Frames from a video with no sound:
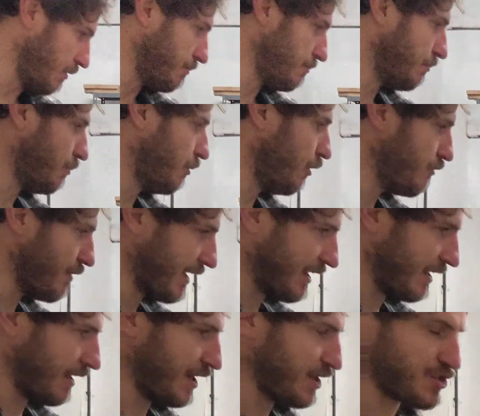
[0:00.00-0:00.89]
more
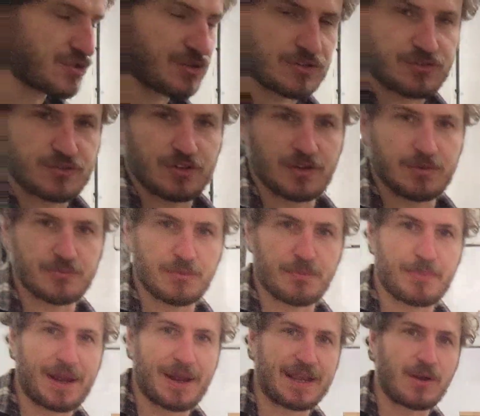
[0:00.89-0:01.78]
regulation in terms
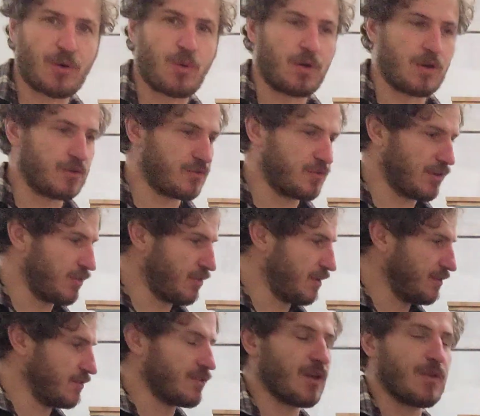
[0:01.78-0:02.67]
of paint quality and
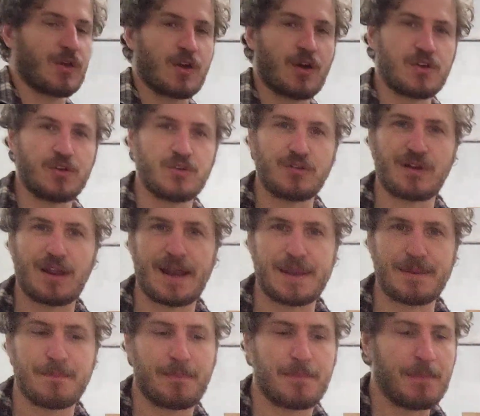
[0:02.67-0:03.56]
things. I know they can't use
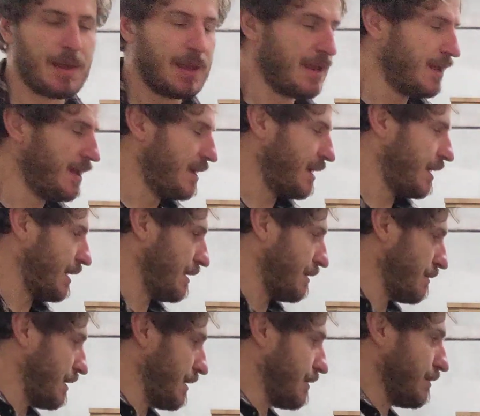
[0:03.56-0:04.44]
lead
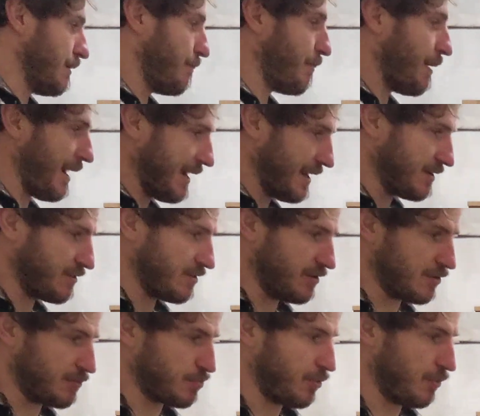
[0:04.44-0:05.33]
in the paints,
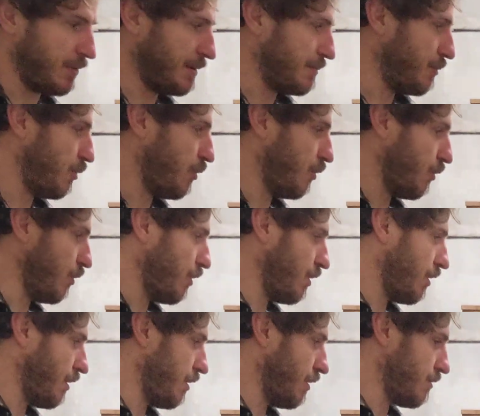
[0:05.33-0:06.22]
and there's probably more
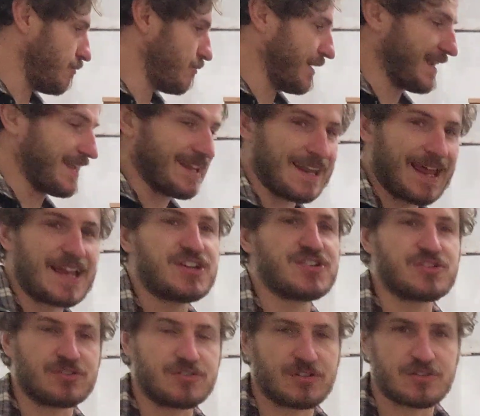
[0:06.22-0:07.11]

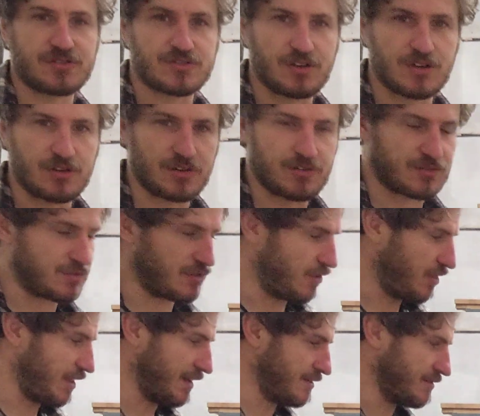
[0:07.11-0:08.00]
regulations as to
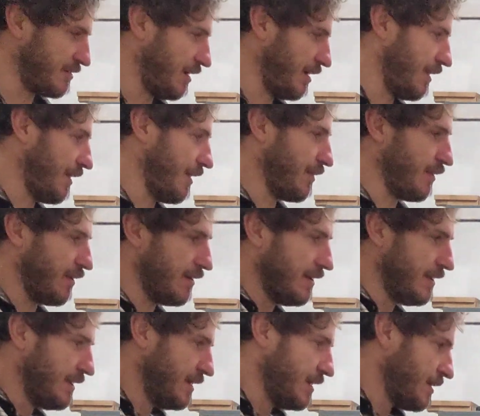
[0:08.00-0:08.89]
things like that
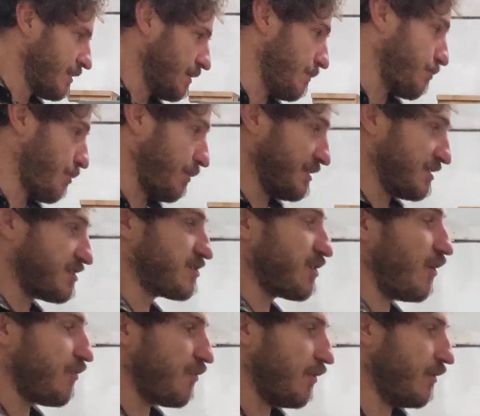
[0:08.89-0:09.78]
probably
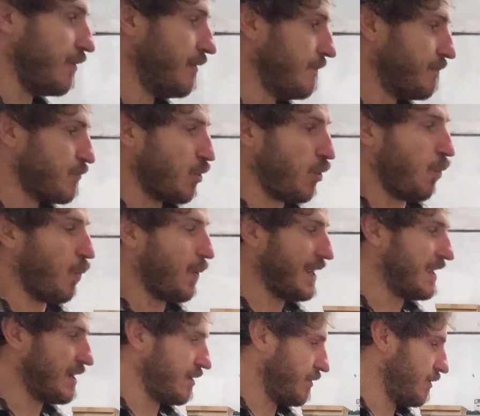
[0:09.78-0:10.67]
soften or
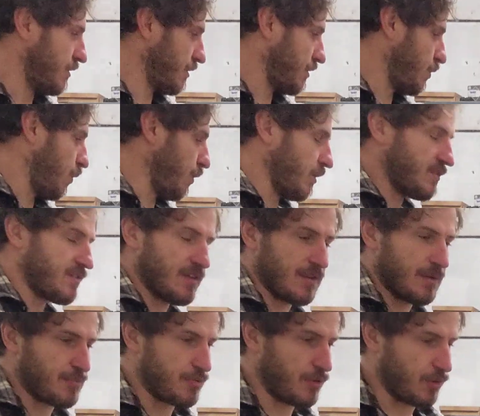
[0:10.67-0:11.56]
weaken the quality
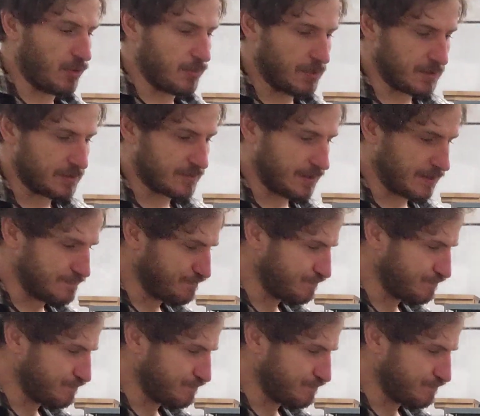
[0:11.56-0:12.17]
of the product. But